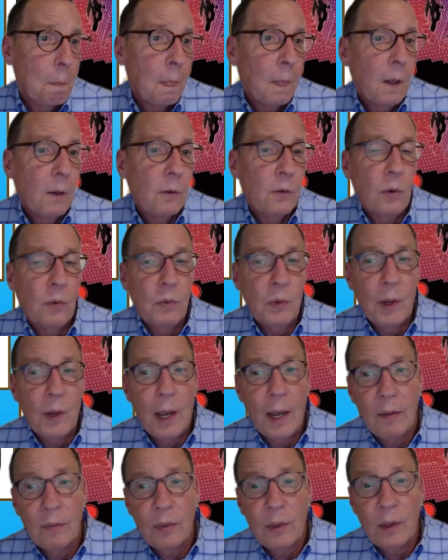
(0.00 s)
So if you
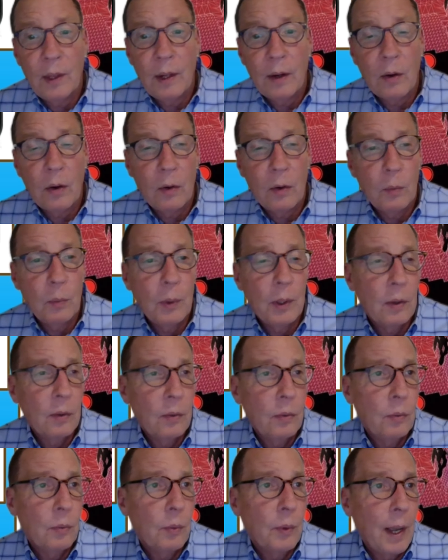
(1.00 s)
have that hardware
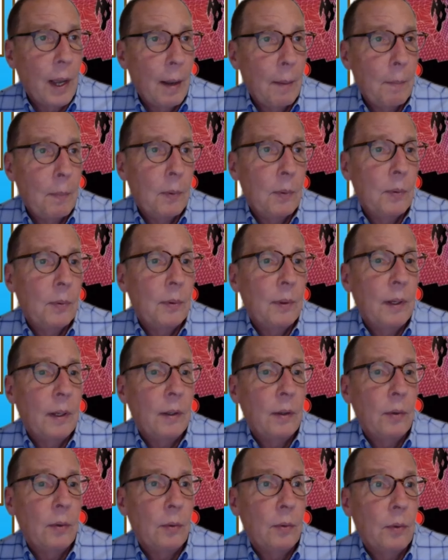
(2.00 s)
through Apple
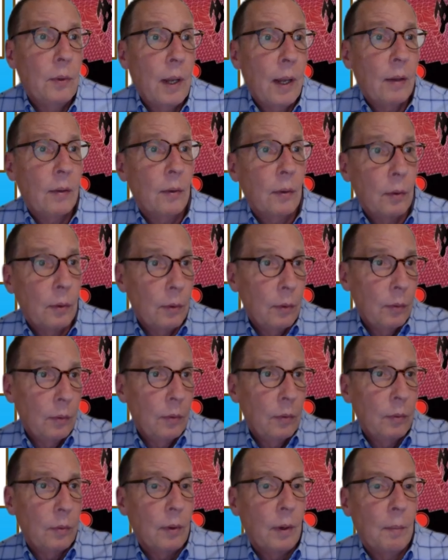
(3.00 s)
and you
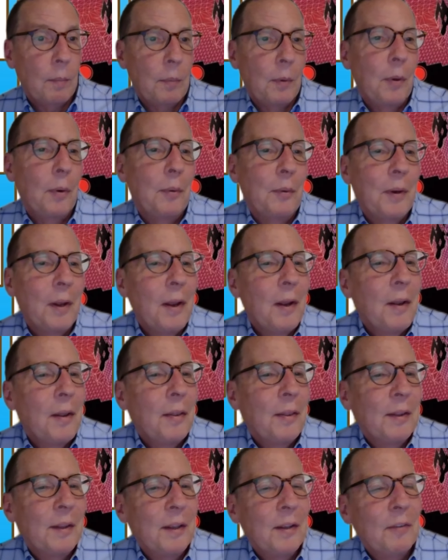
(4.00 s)
download or upload
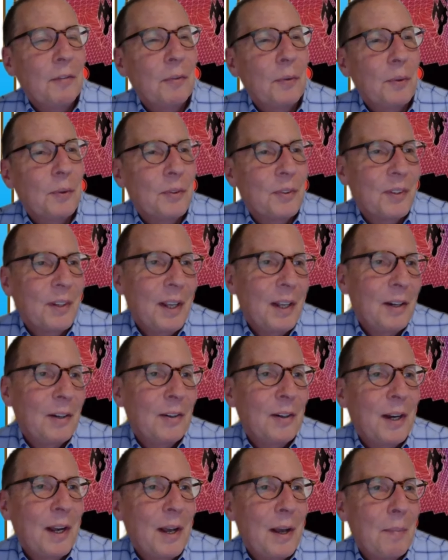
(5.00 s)
the Floor
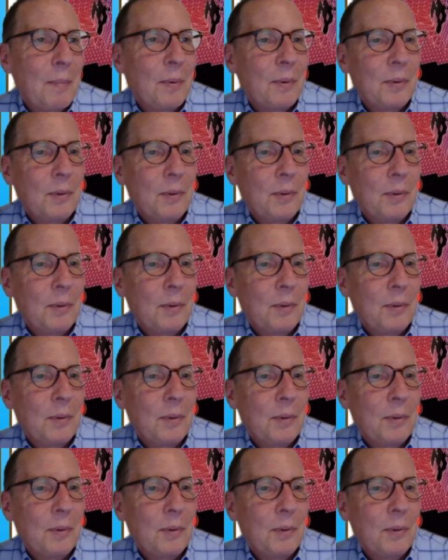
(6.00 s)
Scanner app,